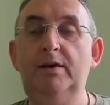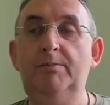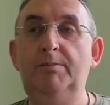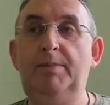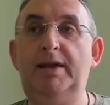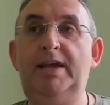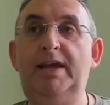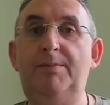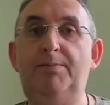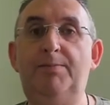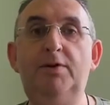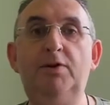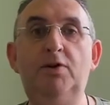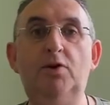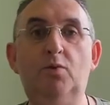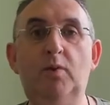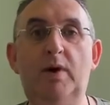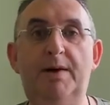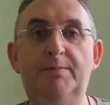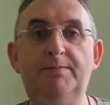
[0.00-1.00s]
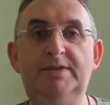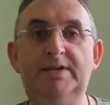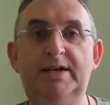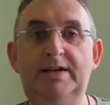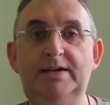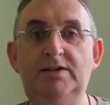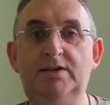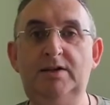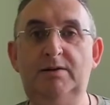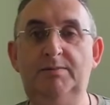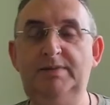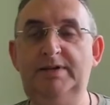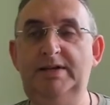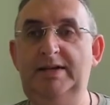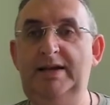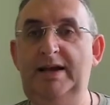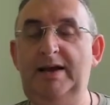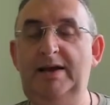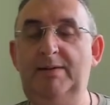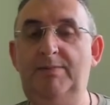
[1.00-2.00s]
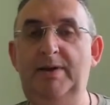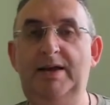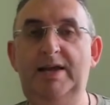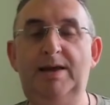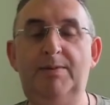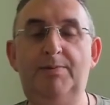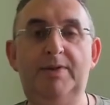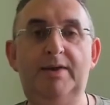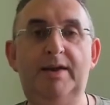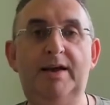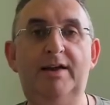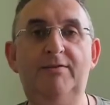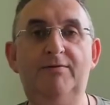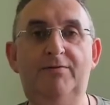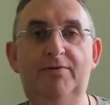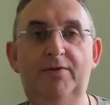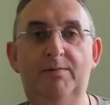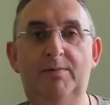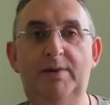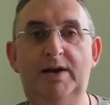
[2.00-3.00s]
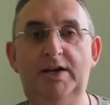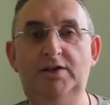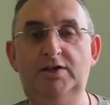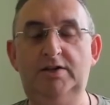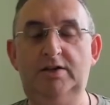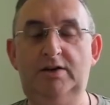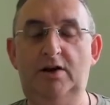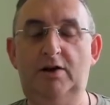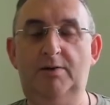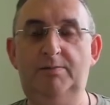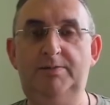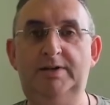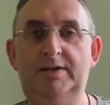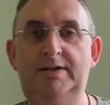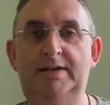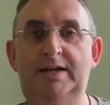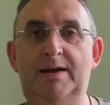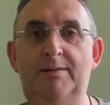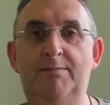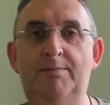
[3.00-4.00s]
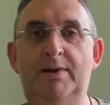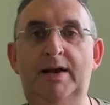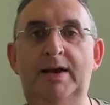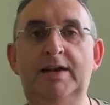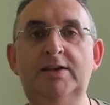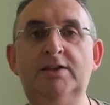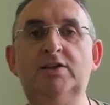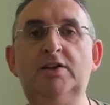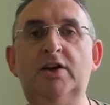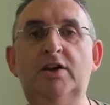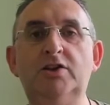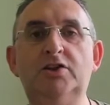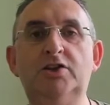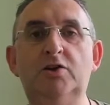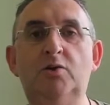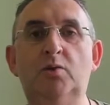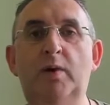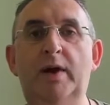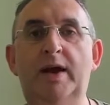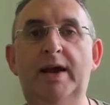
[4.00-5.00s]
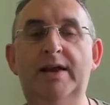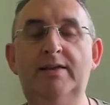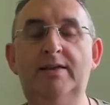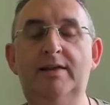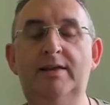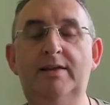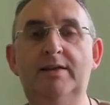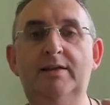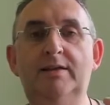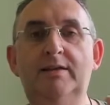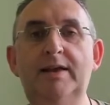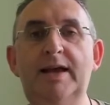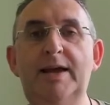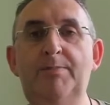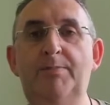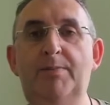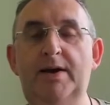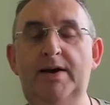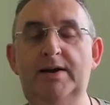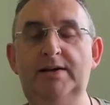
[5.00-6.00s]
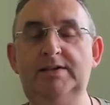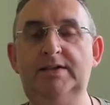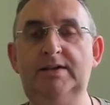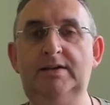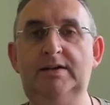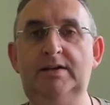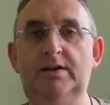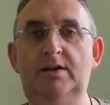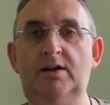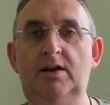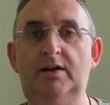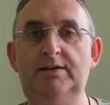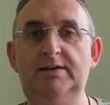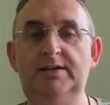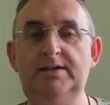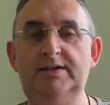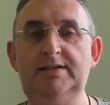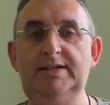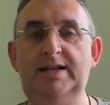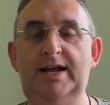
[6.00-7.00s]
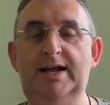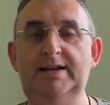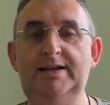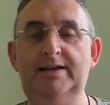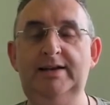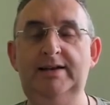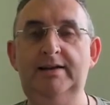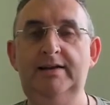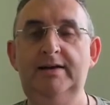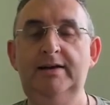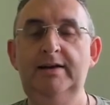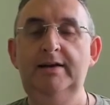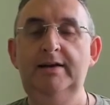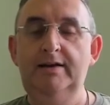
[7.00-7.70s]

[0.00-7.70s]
by keeping your websites up to date, by keeping the information up to date, but in such a way that the layperson can understand it.